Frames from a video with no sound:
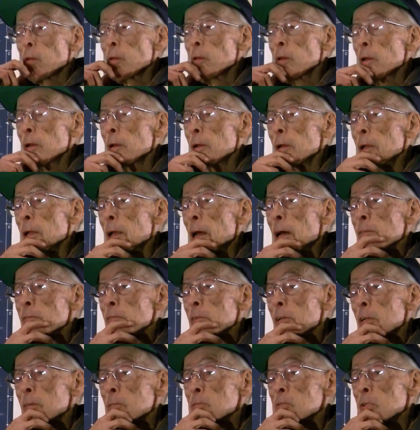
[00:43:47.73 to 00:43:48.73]
Yeah,
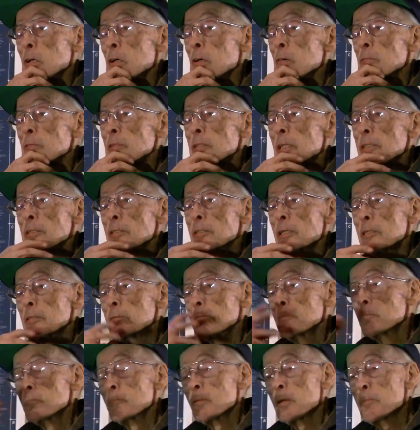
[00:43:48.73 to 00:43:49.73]
after it was over, they
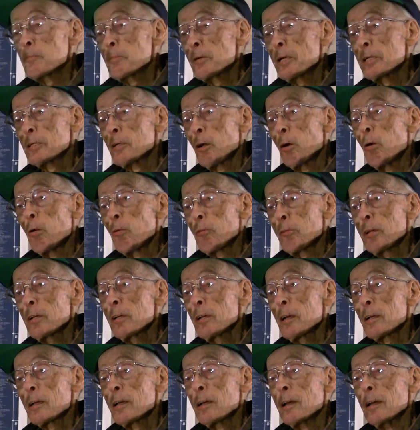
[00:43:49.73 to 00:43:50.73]
repeated the whole
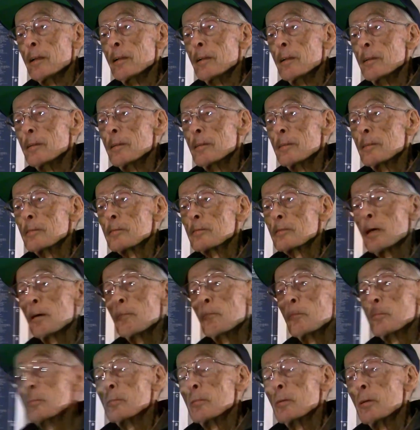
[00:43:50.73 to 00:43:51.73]
thing again.
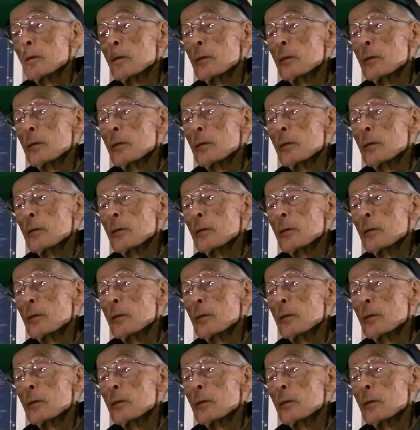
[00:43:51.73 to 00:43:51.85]
Some